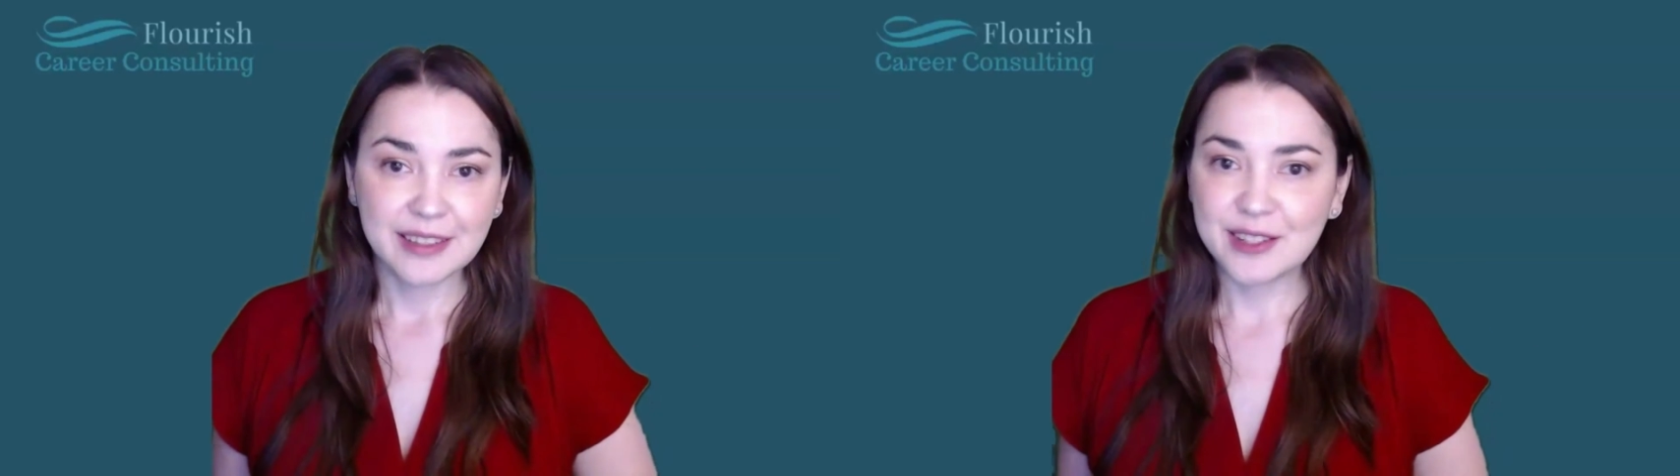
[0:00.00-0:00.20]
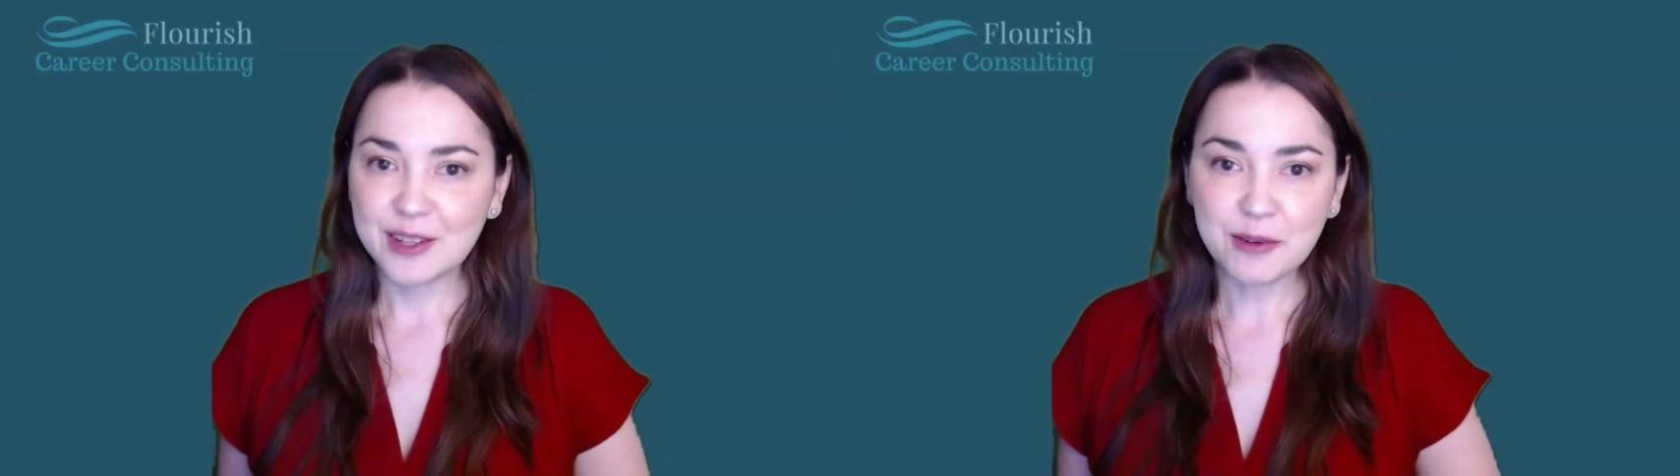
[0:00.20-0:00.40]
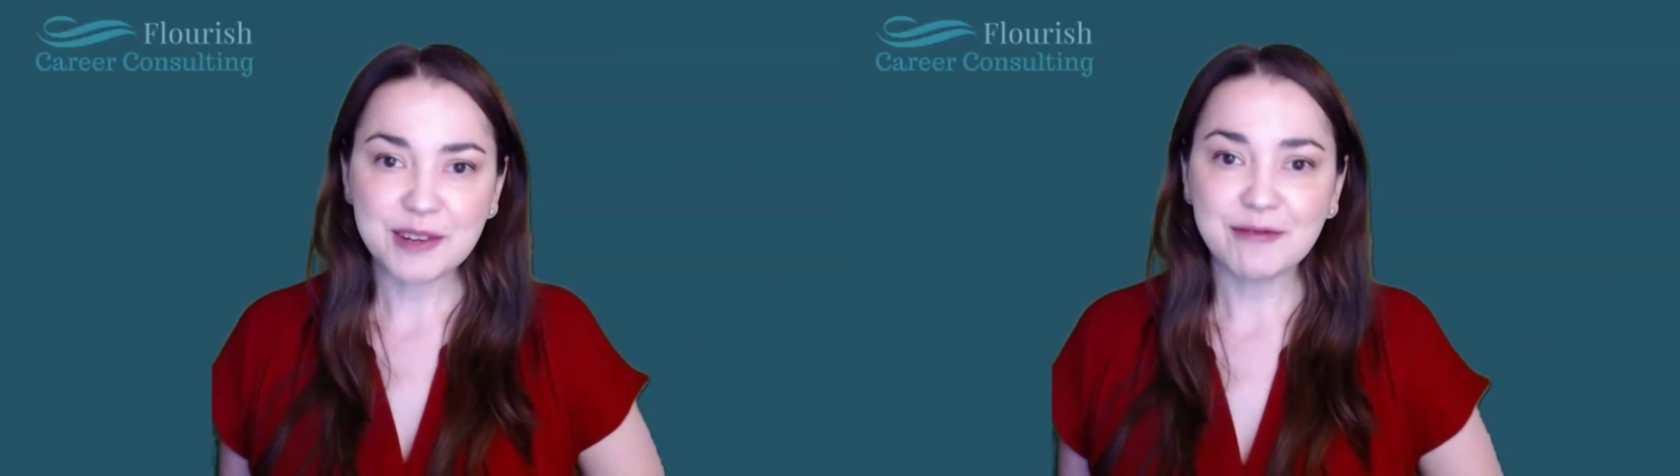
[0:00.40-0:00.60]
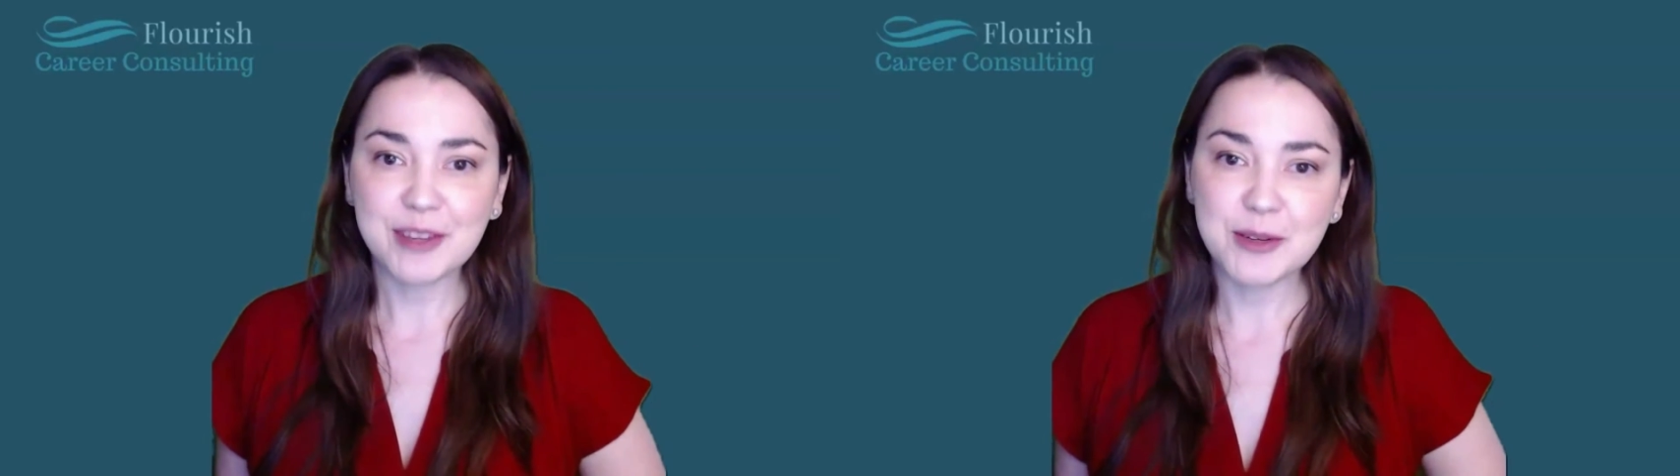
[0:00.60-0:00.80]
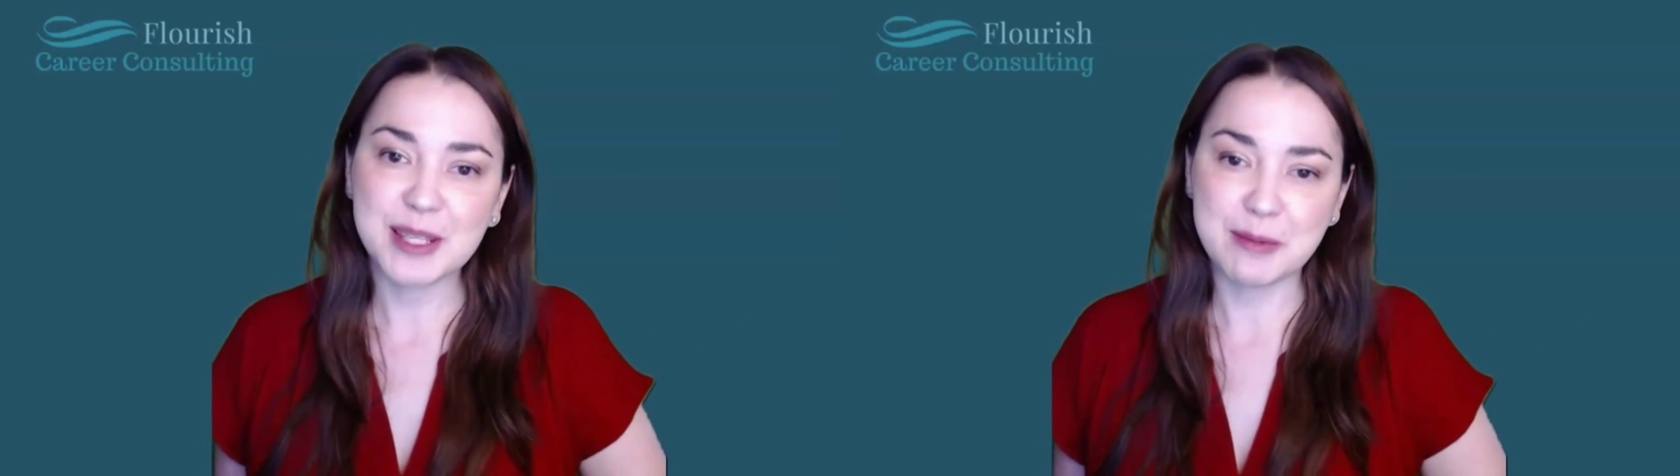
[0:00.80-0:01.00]
Don't
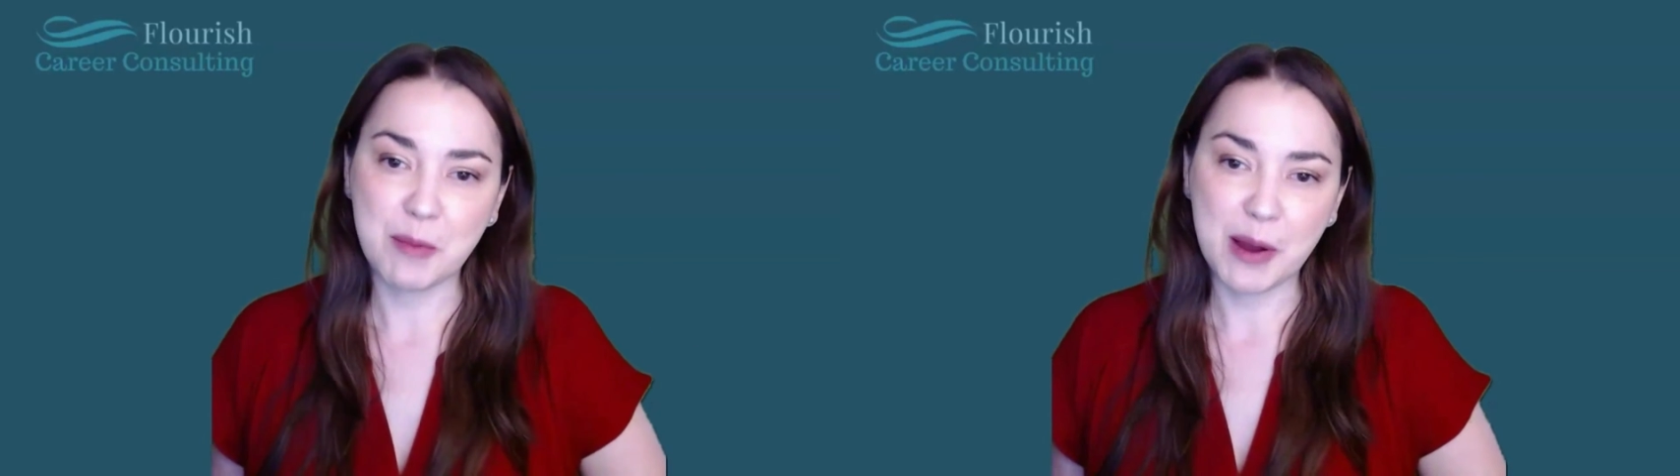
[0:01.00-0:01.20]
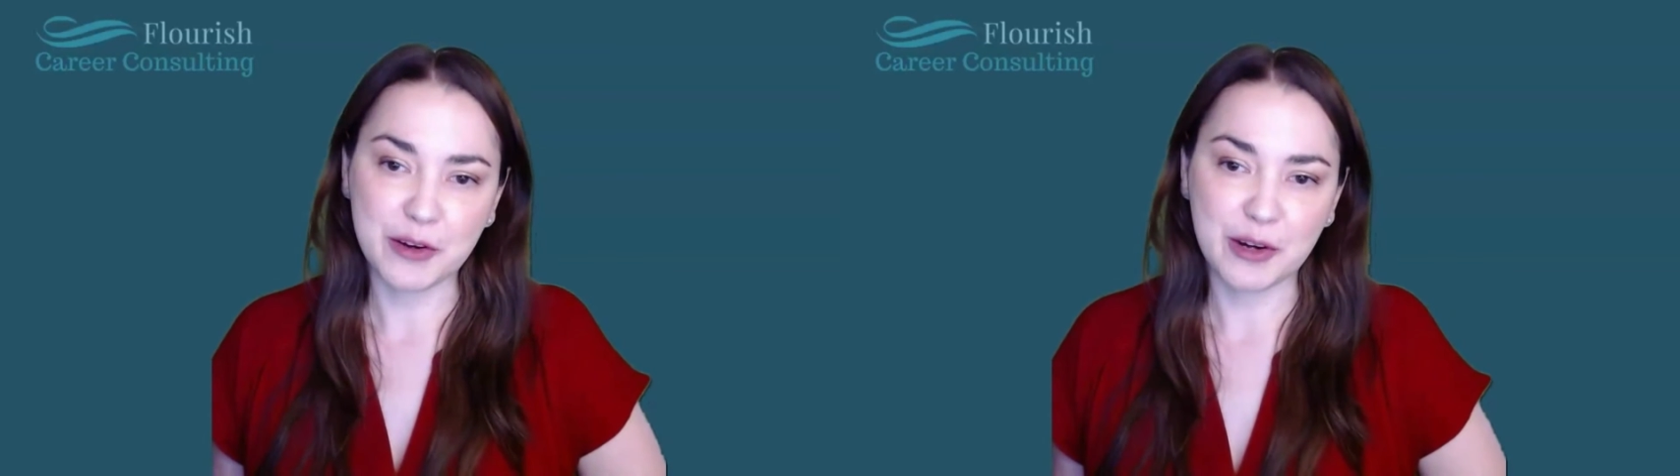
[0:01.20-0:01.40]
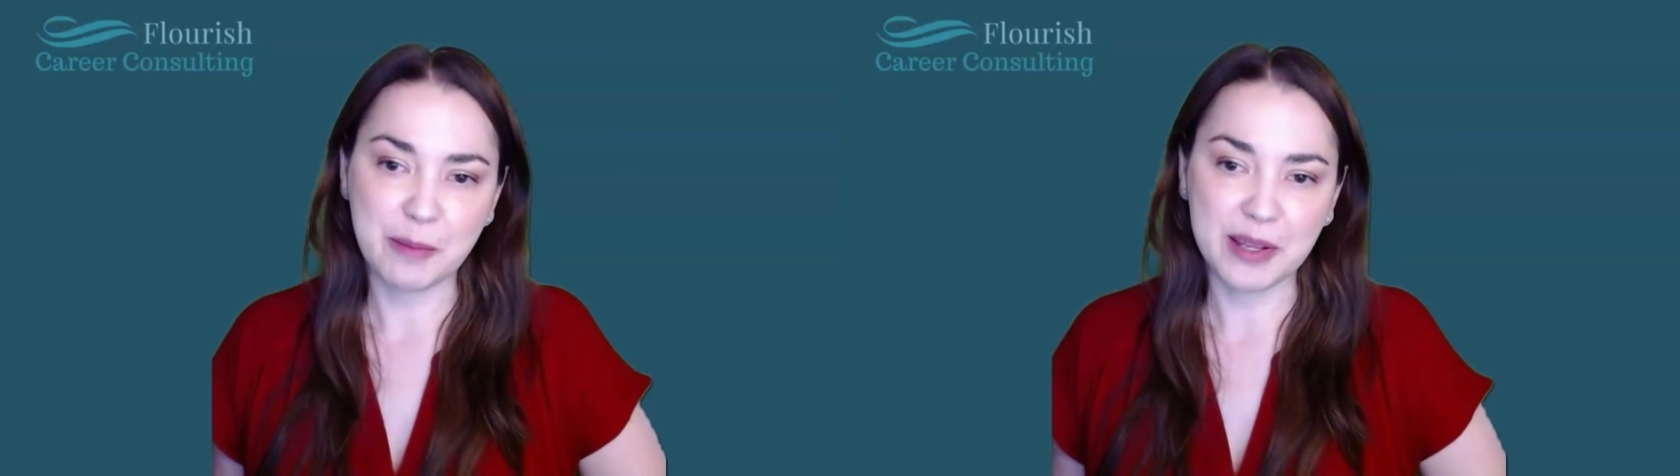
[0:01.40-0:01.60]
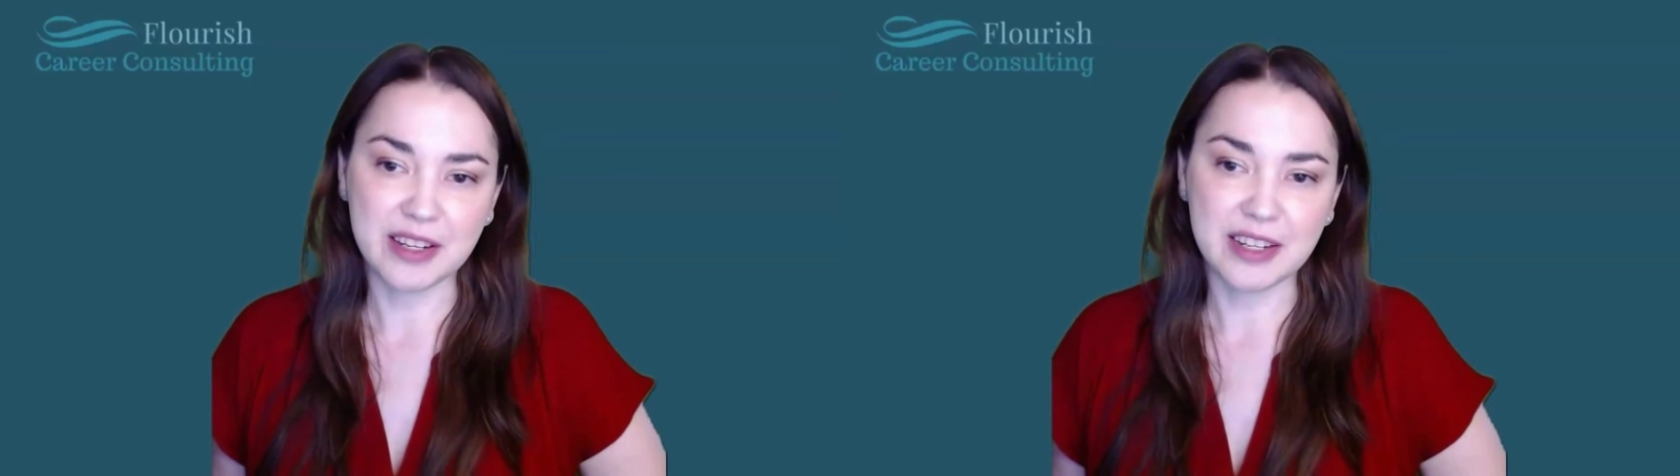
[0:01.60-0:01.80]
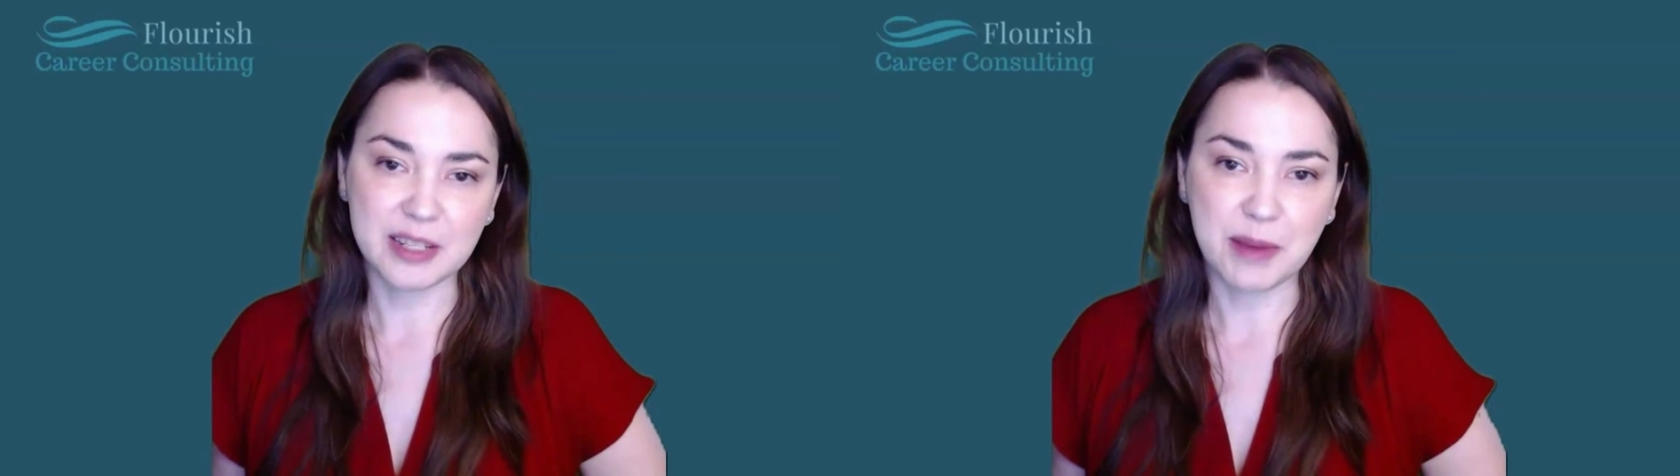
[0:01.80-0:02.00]
confuse them about your abilities